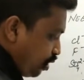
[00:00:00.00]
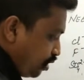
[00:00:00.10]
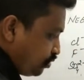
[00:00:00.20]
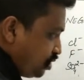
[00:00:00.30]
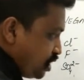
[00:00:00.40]

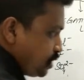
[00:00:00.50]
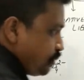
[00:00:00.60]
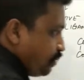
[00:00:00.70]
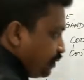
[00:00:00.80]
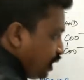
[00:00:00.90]
oxygens
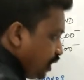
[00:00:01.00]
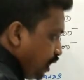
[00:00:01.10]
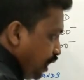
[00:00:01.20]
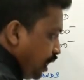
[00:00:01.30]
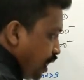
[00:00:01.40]
from
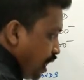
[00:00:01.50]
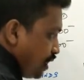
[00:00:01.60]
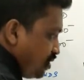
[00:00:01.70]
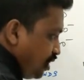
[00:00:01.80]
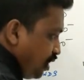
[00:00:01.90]
the
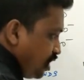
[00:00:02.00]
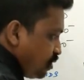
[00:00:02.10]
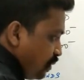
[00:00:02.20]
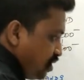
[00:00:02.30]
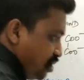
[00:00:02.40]
acetate
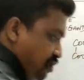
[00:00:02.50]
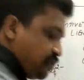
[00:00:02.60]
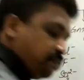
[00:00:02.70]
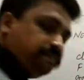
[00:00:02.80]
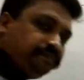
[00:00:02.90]

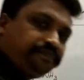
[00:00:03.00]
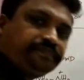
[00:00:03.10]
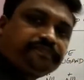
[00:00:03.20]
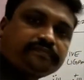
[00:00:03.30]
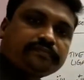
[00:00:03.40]
species.
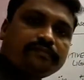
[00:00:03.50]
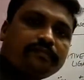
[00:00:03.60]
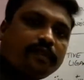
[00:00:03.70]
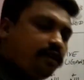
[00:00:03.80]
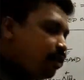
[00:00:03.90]

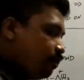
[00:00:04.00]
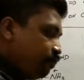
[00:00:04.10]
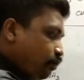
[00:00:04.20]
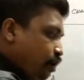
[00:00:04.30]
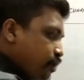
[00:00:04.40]

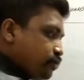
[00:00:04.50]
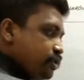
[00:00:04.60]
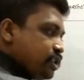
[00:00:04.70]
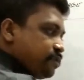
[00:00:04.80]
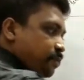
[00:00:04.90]
4
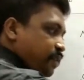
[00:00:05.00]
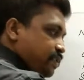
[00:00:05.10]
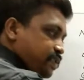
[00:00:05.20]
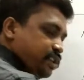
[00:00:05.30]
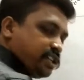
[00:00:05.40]
oxygens from the
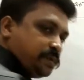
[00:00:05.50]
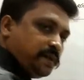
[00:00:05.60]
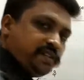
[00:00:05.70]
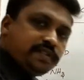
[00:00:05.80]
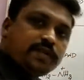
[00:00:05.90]
acetate
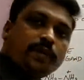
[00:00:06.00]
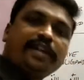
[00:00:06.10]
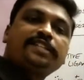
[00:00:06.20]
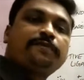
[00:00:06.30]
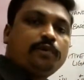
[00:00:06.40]
species
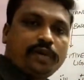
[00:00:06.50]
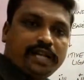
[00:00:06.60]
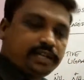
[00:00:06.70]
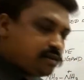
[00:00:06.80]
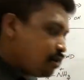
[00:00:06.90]
donates 4
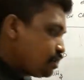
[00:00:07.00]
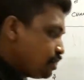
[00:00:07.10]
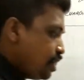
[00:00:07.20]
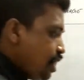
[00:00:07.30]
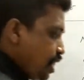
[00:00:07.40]

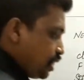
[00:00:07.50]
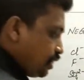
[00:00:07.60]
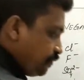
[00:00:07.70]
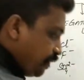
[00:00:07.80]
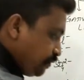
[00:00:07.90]
electrons, and
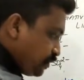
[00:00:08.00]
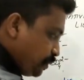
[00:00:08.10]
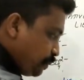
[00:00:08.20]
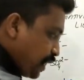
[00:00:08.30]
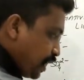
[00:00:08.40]
the
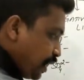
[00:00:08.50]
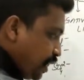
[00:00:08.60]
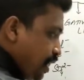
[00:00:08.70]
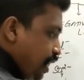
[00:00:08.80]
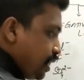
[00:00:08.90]
5th
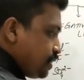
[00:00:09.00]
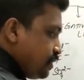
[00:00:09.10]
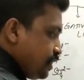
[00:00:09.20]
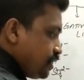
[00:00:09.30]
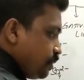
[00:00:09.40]
pair and
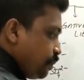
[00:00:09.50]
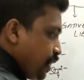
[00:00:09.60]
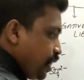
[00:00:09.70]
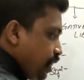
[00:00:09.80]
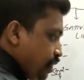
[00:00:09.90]
6th
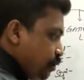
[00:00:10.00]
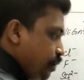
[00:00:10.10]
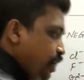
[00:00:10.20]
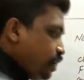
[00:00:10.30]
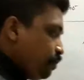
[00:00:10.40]
pair are
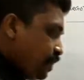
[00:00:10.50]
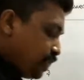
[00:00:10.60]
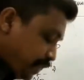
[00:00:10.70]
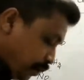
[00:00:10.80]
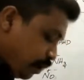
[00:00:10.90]
donated by
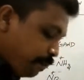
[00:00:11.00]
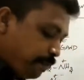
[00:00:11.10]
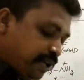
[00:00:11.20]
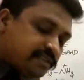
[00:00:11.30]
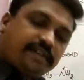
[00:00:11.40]
the lone
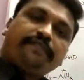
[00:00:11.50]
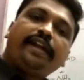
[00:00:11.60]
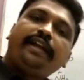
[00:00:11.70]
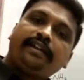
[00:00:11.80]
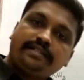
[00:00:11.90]
pairs of
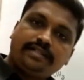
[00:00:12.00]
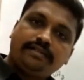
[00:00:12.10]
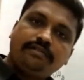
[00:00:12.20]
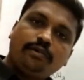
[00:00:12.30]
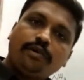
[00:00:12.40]
nitrogen.
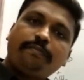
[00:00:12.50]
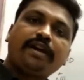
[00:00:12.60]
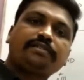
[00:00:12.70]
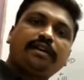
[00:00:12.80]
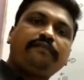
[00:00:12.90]
Lone
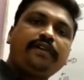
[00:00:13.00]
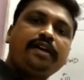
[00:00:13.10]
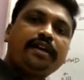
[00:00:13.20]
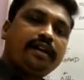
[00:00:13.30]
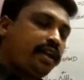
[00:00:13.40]
pairs of
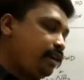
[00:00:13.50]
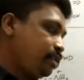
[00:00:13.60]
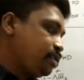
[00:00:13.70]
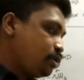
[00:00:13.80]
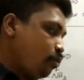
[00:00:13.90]

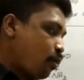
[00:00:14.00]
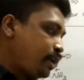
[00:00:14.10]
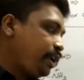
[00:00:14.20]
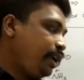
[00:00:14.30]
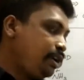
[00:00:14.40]
nitrogen. So
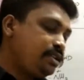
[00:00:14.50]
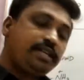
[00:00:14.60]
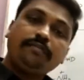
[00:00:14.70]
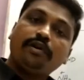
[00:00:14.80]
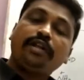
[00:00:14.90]
one
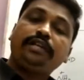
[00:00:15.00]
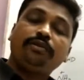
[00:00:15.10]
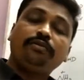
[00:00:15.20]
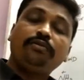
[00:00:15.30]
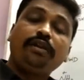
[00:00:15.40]
EDTA
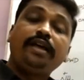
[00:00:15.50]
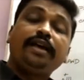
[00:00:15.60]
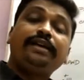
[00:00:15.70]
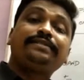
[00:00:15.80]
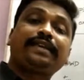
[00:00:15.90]
molecule
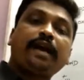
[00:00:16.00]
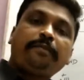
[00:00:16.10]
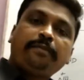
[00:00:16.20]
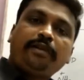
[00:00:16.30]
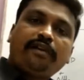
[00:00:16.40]
is
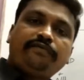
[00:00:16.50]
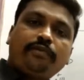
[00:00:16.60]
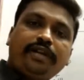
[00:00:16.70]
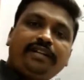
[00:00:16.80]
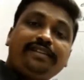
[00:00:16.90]
capable of
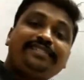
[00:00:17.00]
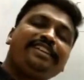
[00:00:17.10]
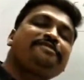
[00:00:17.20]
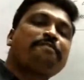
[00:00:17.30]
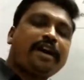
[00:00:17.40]
donating
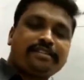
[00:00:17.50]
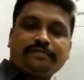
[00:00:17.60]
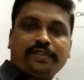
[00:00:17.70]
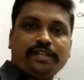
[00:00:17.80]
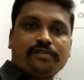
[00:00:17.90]
6 pairs
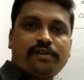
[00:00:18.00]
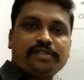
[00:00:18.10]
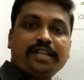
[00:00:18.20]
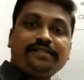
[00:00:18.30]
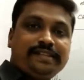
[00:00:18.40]
of electrons.
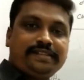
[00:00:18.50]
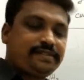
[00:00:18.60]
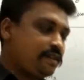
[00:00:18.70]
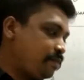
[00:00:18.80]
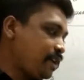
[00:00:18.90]
Hence it is
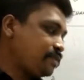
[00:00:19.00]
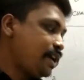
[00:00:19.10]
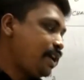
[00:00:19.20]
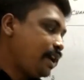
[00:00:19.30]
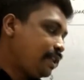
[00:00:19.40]
termed
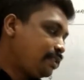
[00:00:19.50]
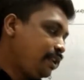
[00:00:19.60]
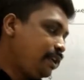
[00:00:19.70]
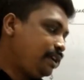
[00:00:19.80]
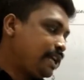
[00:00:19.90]
as
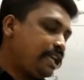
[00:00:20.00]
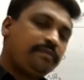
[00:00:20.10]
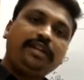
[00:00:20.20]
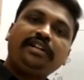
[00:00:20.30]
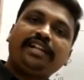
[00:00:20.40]
ethylene
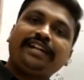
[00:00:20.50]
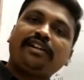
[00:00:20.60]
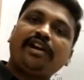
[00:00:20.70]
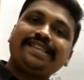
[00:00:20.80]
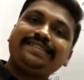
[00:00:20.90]
diamine
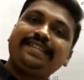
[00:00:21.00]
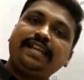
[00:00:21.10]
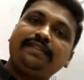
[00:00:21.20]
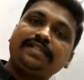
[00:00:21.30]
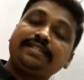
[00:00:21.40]

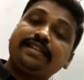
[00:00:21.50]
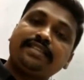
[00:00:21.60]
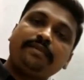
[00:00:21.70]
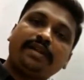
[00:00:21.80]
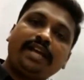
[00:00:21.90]
tetraacetate, which is
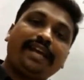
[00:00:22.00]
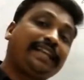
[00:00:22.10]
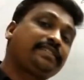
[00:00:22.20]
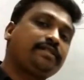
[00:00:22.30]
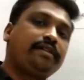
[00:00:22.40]
nothing but a
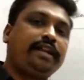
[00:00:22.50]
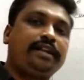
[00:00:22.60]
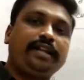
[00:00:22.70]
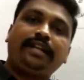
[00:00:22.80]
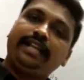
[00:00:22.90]

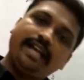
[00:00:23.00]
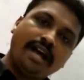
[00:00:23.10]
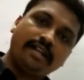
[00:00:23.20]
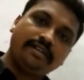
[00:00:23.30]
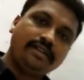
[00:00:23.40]
hexadentate
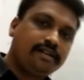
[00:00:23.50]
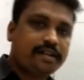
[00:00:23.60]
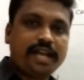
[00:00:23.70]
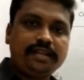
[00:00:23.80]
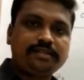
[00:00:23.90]
ligand.
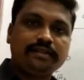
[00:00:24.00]
Right?